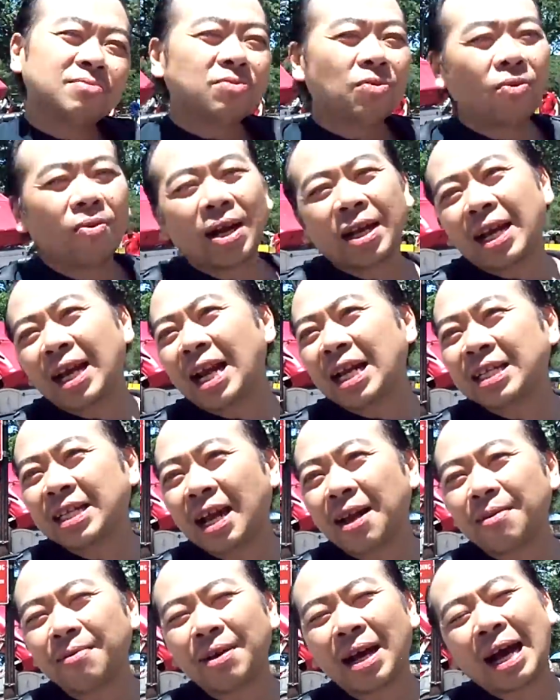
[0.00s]
what can I
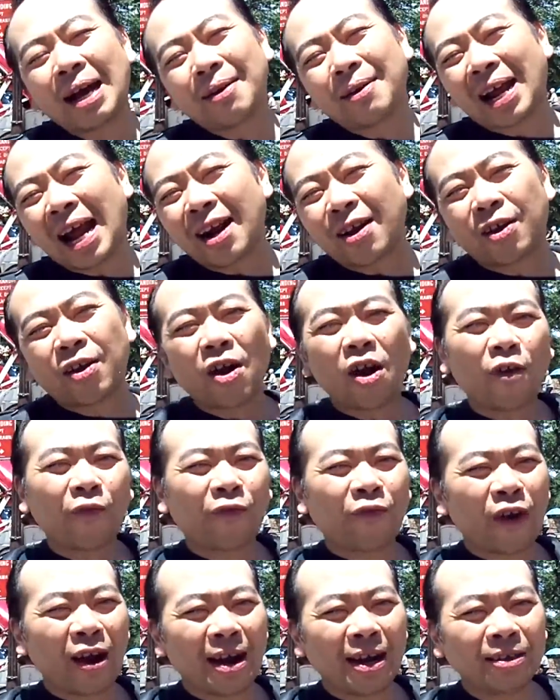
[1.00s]
say? I got a
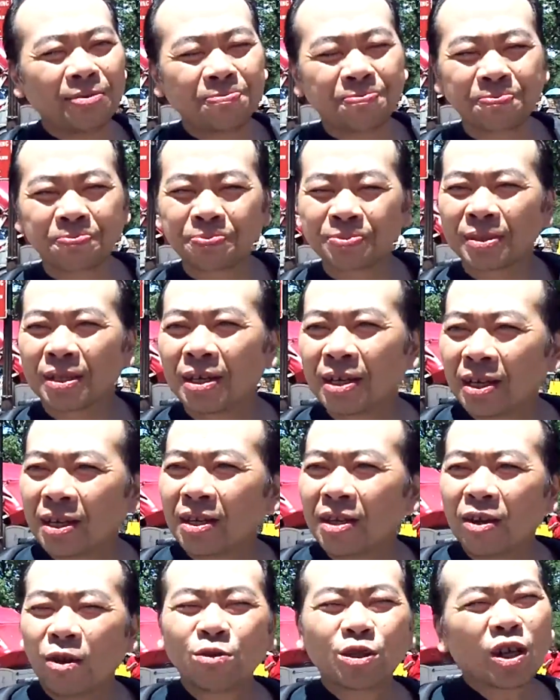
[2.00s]
girlfriend
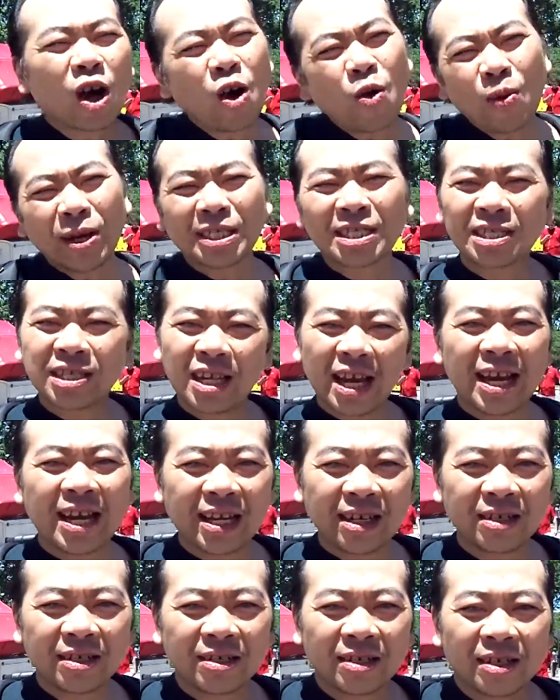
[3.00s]
who's always late.
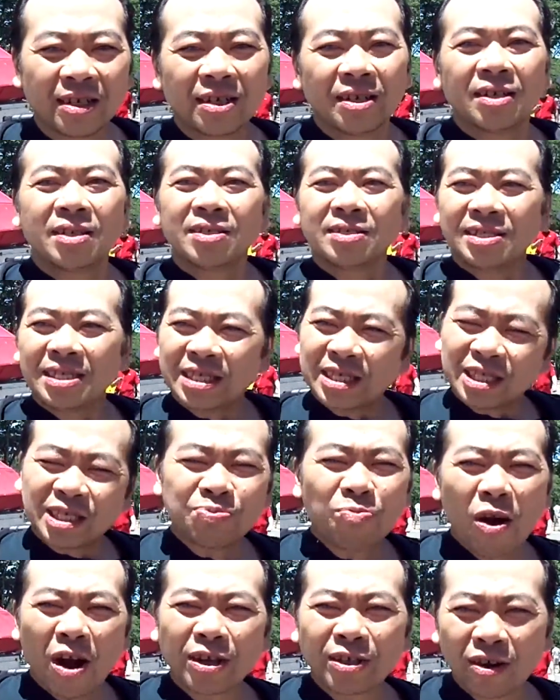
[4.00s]
She's a
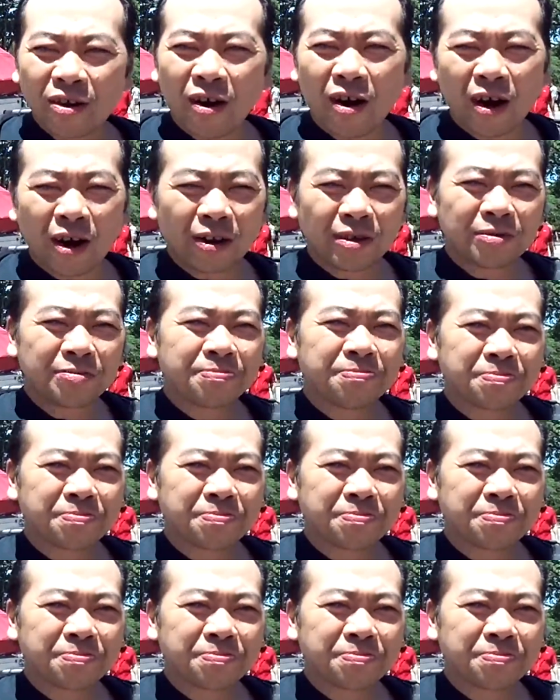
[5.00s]
smart girl.